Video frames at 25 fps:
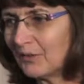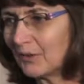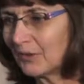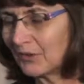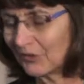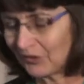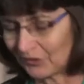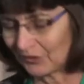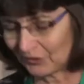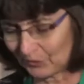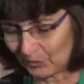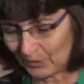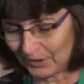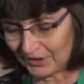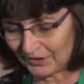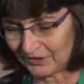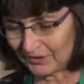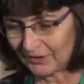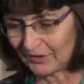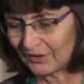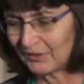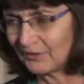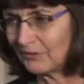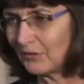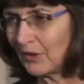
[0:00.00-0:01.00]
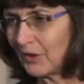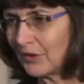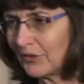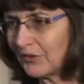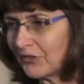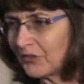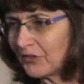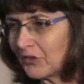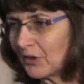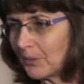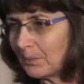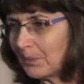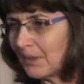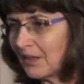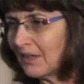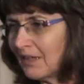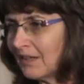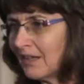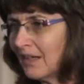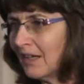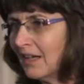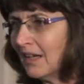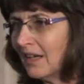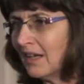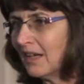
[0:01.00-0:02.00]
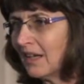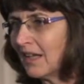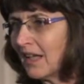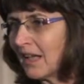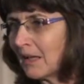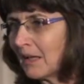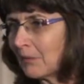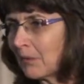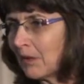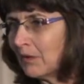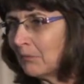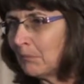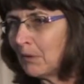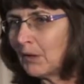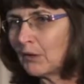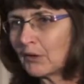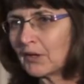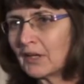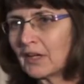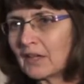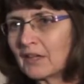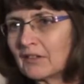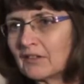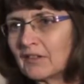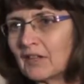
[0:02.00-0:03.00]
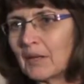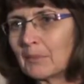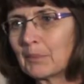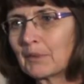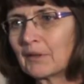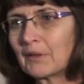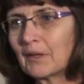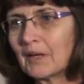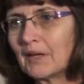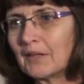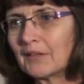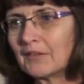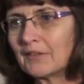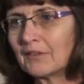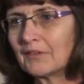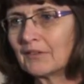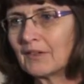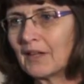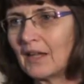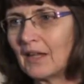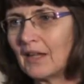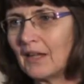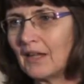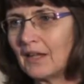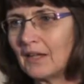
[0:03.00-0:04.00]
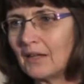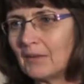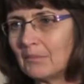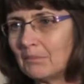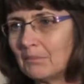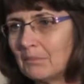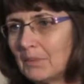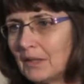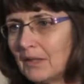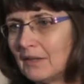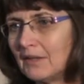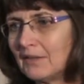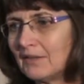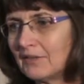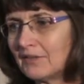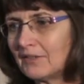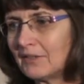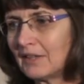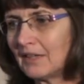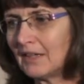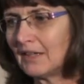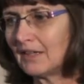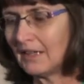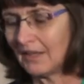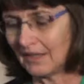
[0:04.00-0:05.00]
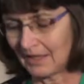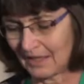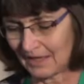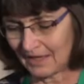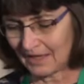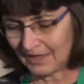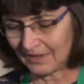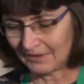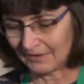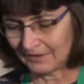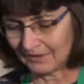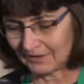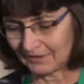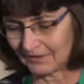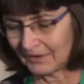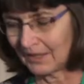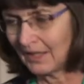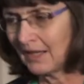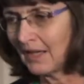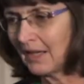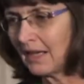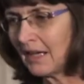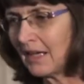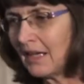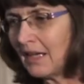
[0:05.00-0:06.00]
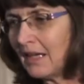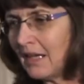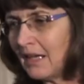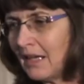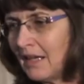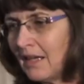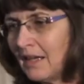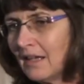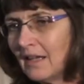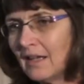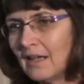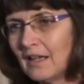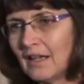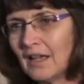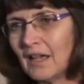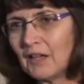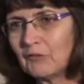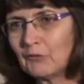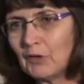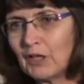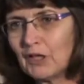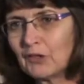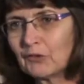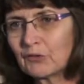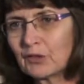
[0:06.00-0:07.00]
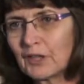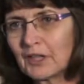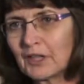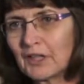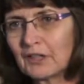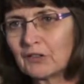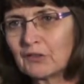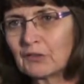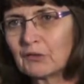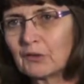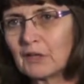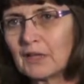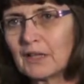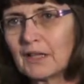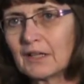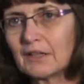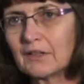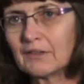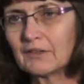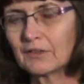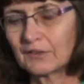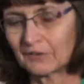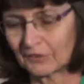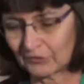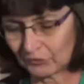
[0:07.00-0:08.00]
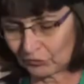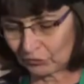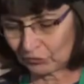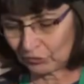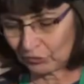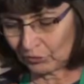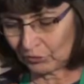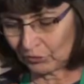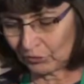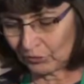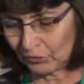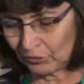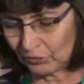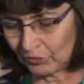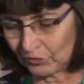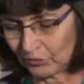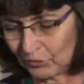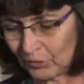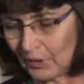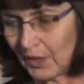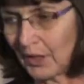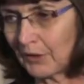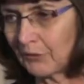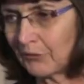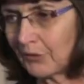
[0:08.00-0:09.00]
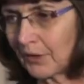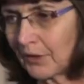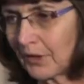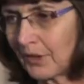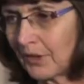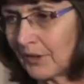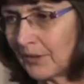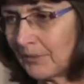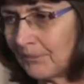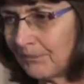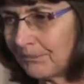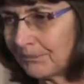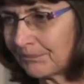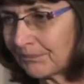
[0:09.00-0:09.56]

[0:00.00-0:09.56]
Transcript: which is quite a vast topic. And I'm going to be looking at hepatitis A, B, C, and E, and really trying to relate this to, to Africa.